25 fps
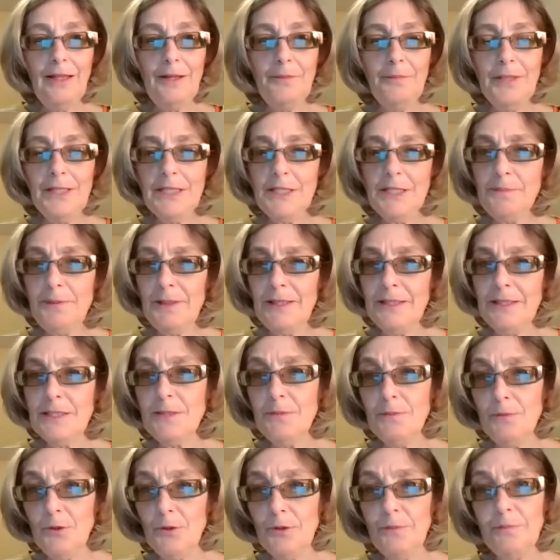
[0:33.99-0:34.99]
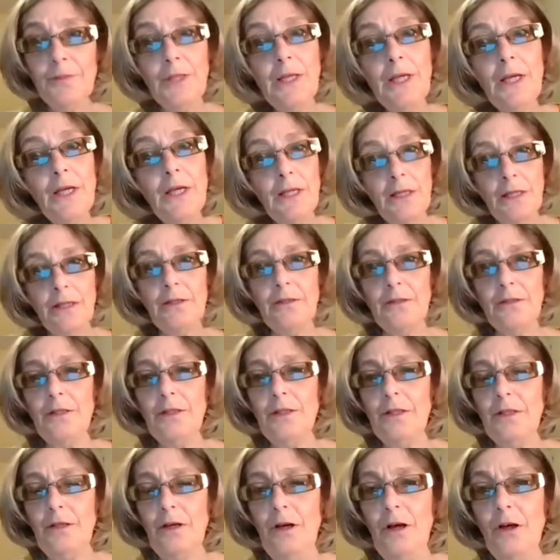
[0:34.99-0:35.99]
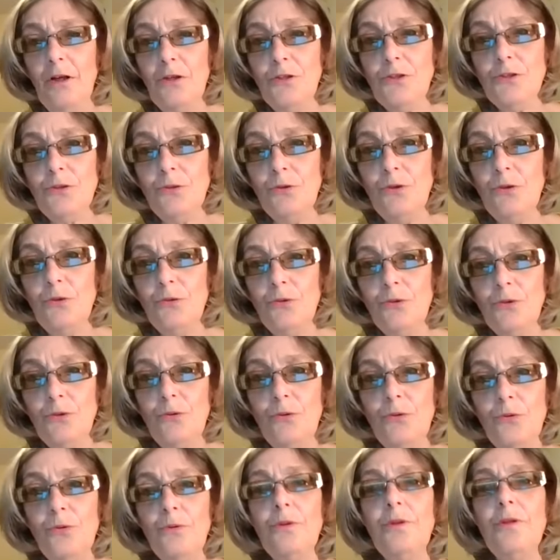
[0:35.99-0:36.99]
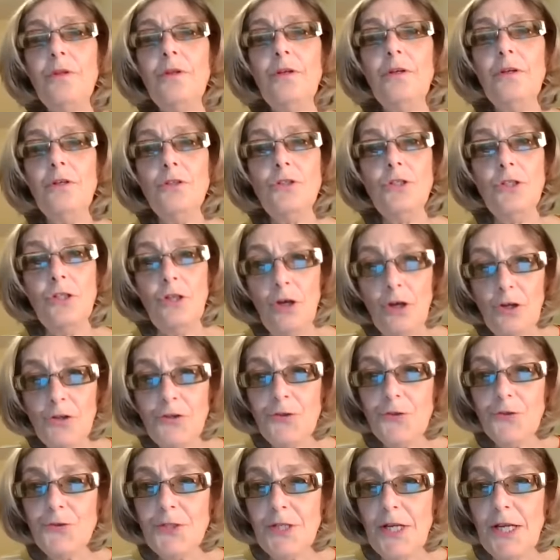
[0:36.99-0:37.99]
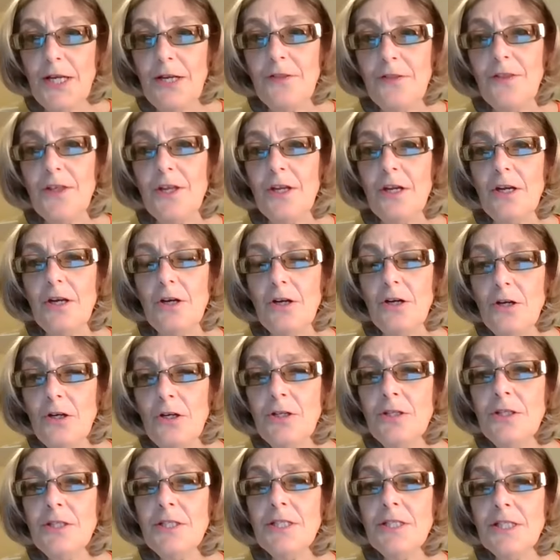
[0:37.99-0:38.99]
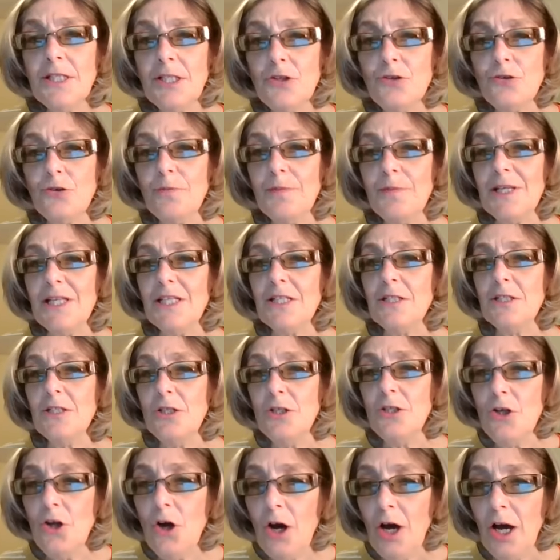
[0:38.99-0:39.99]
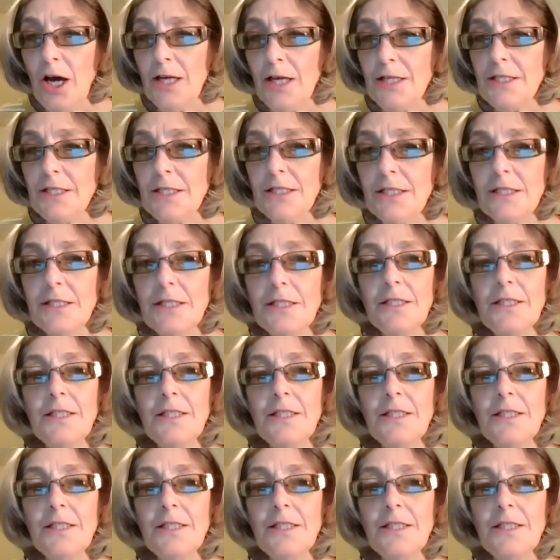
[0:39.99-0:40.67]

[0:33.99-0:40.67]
Let me explain some more. Also note though, she also stated that Irlen Syndrome is not